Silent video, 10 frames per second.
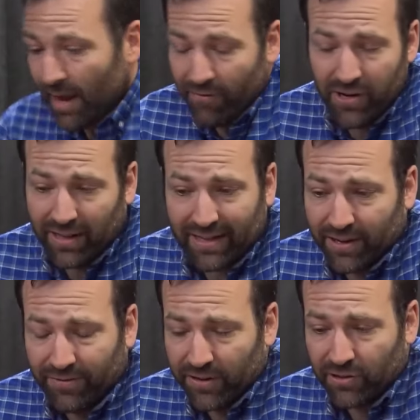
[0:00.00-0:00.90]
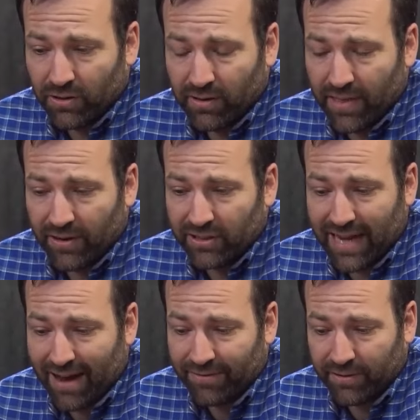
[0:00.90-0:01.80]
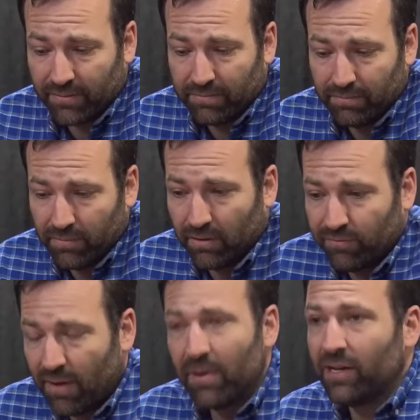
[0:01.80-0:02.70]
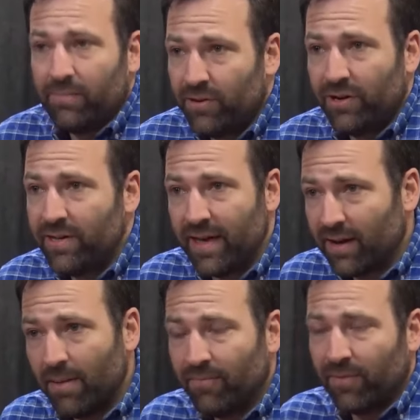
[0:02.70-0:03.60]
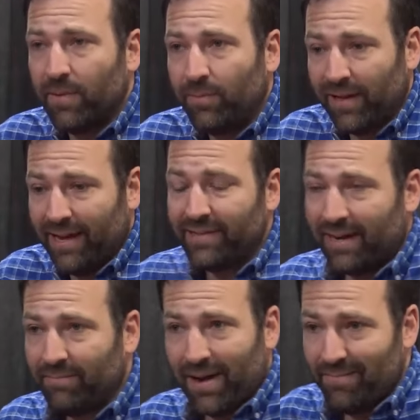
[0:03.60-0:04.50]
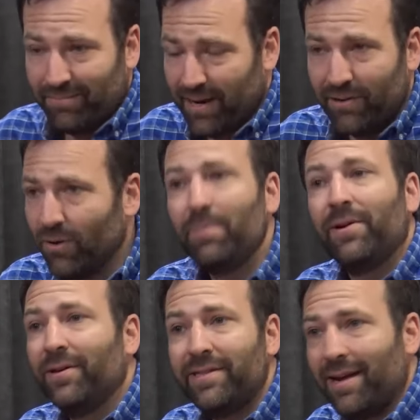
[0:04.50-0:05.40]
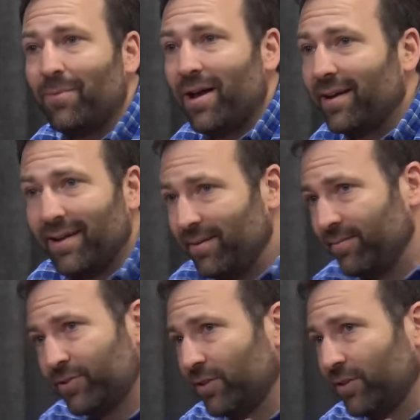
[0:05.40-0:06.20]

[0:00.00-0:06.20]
every elected official and their staffs are you know, from a community. They come from a place. I, I'm, I grew up here in Santa Monica and